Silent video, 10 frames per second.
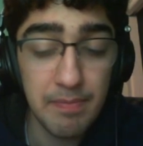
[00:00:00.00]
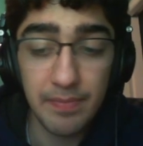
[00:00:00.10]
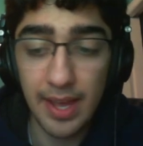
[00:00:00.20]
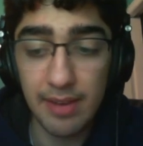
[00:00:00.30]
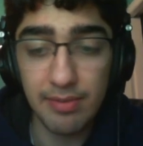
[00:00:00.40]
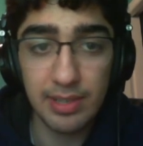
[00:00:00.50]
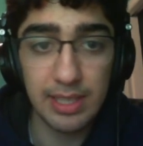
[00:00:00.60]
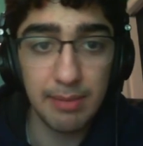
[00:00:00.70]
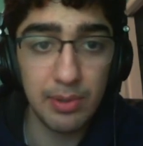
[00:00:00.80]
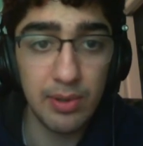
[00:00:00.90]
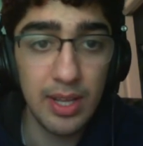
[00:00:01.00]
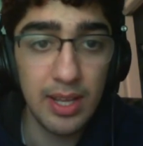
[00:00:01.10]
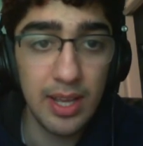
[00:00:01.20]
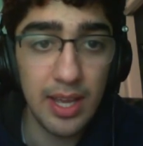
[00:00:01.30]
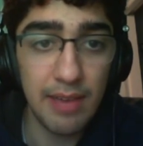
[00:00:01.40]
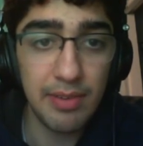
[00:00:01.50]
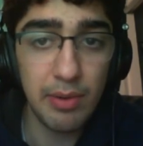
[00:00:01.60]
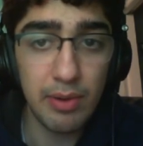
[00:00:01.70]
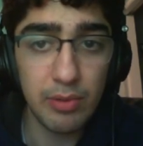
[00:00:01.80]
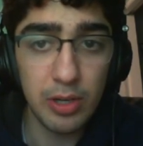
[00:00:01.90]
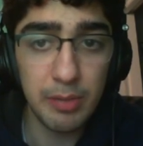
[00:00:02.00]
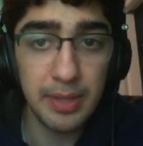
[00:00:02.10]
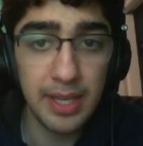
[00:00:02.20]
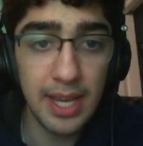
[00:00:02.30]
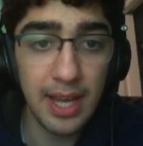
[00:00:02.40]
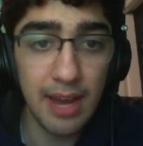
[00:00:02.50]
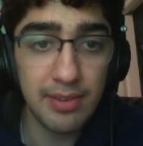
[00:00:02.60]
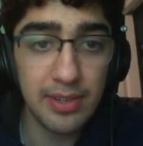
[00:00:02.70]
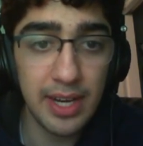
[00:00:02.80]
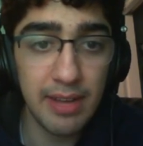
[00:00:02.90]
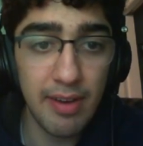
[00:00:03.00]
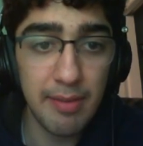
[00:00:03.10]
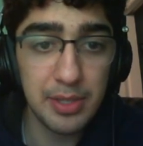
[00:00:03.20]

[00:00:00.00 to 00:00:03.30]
And for example, if he went rook b8 after knight a5,